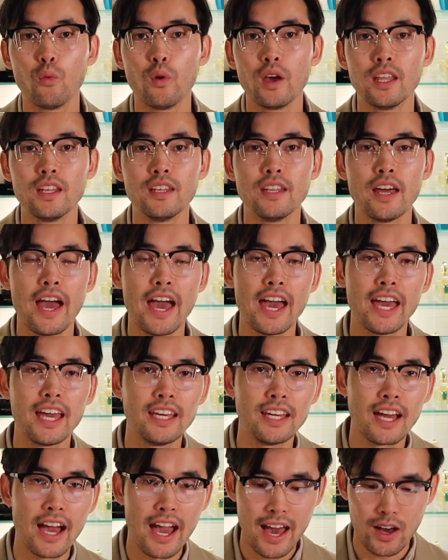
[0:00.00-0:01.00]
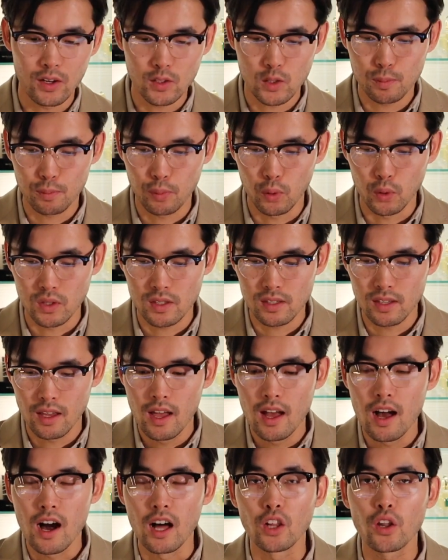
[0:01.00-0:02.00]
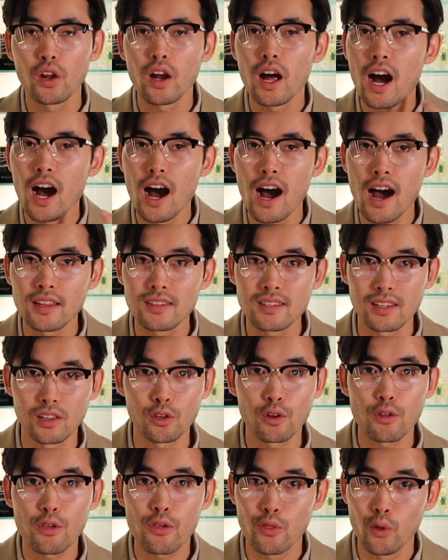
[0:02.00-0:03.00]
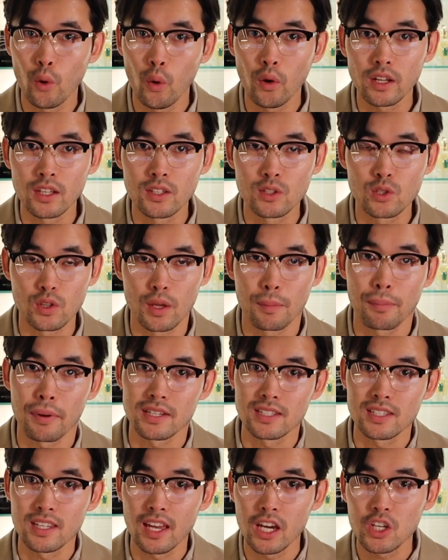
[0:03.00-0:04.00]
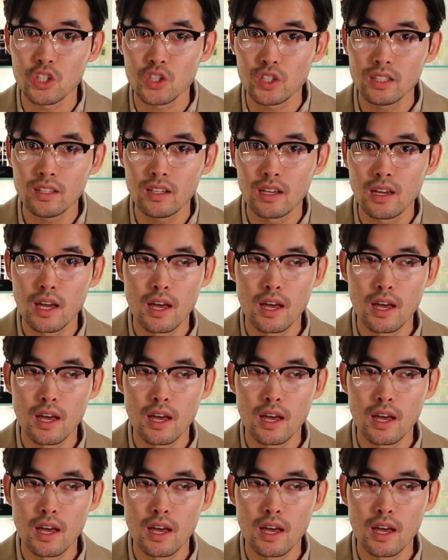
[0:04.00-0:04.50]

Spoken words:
when a house puts a lot of heart, a lot of thought into the presentation,